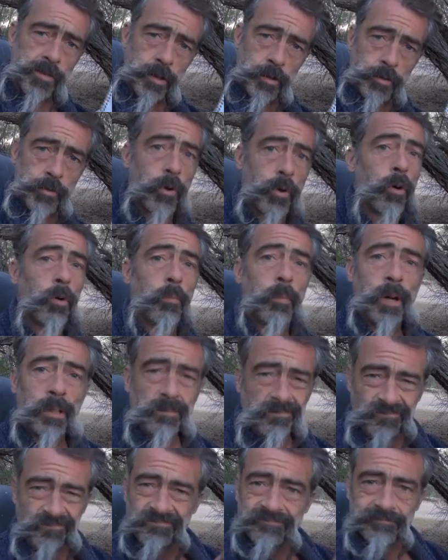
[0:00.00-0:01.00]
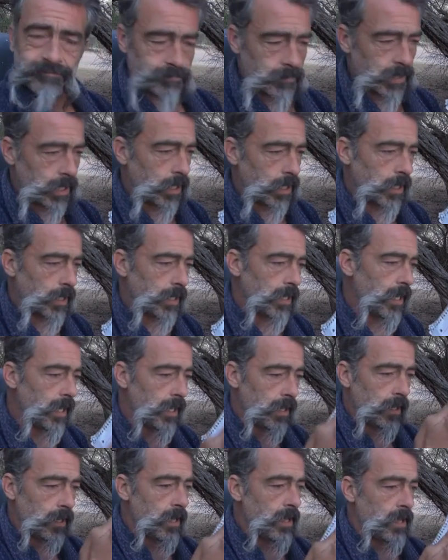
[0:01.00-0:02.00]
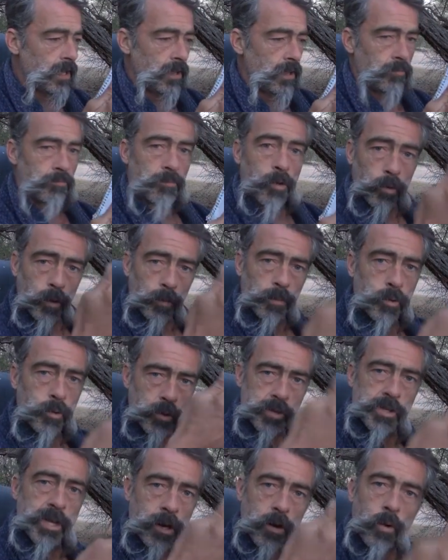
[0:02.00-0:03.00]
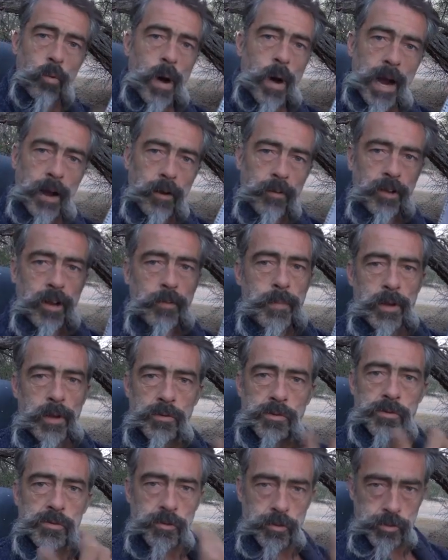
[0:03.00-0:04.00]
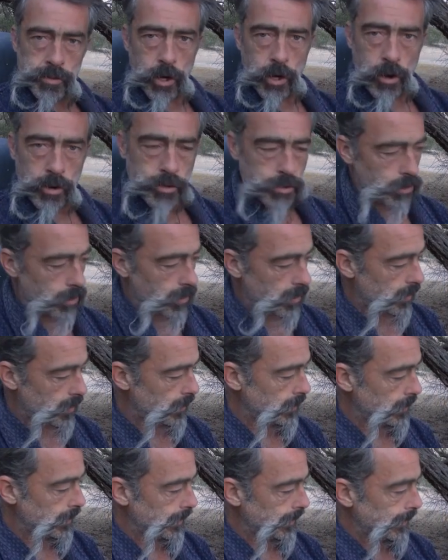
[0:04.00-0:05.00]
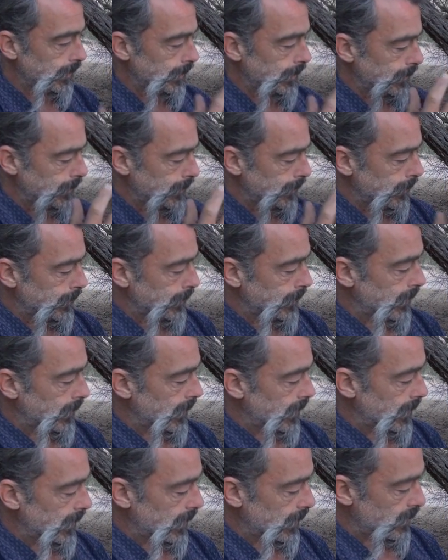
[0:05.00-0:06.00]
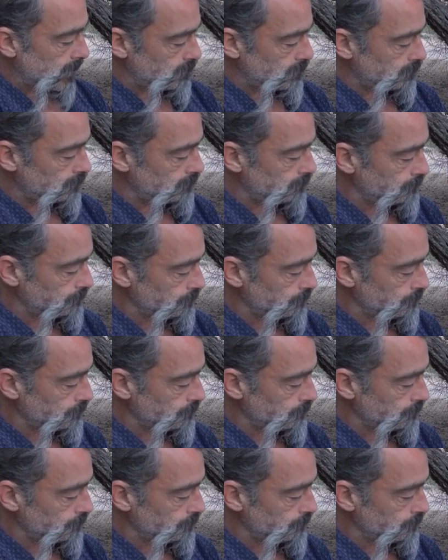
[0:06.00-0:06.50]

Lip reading: syndrome, going up to a single wire that could be used as a charger. But